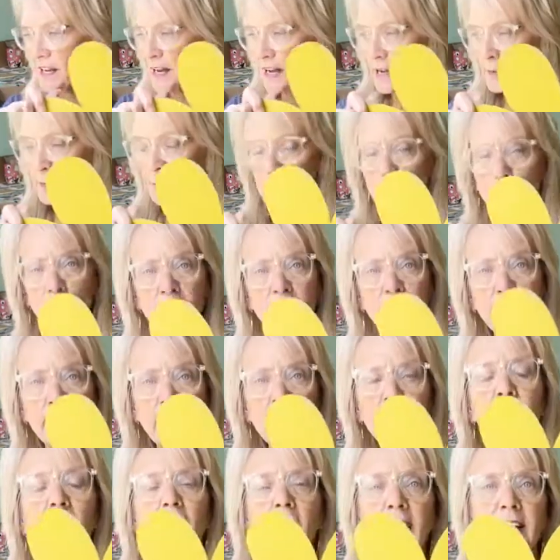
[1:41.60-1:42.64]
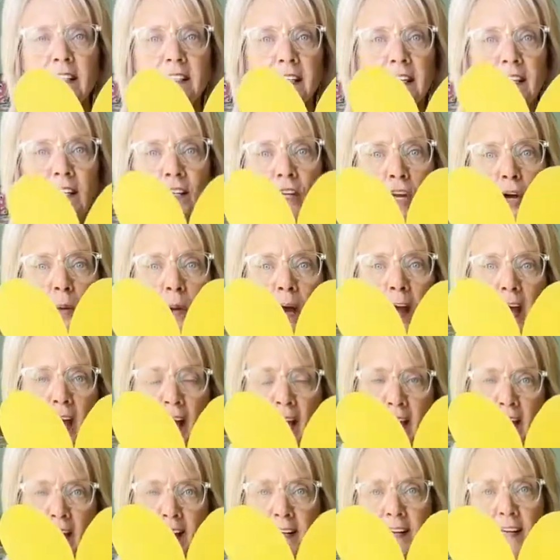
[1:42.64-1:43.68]
time and whatnot, I did go
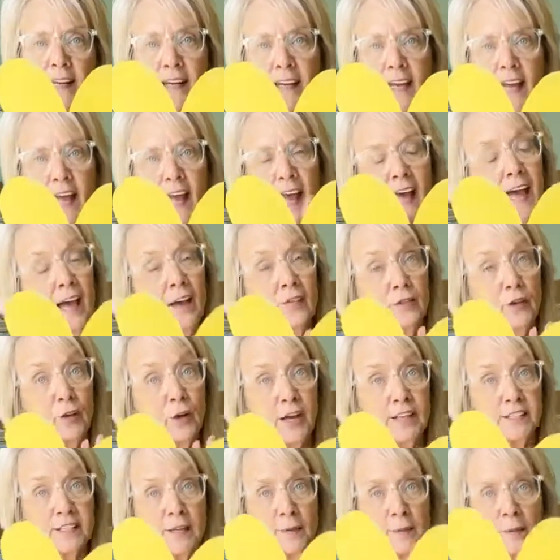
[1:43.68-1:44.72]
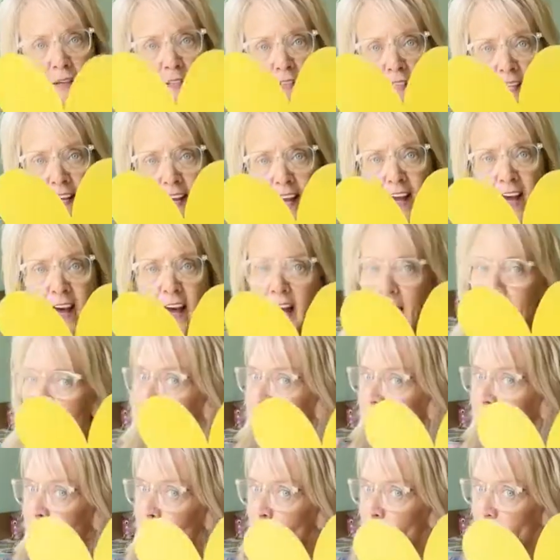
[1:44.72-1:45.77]
ahead, and you guys come in and say hi.
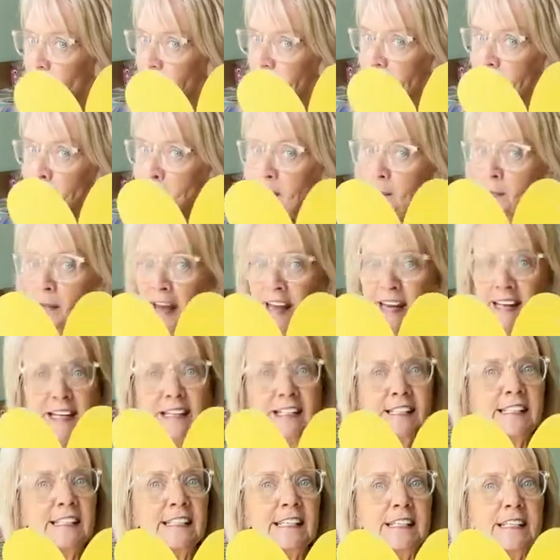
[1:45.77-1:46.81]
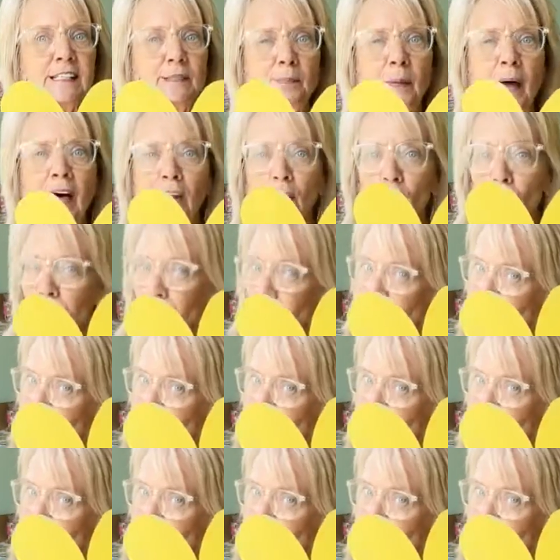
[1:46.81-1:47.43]
I'm just going to be making a 6 petal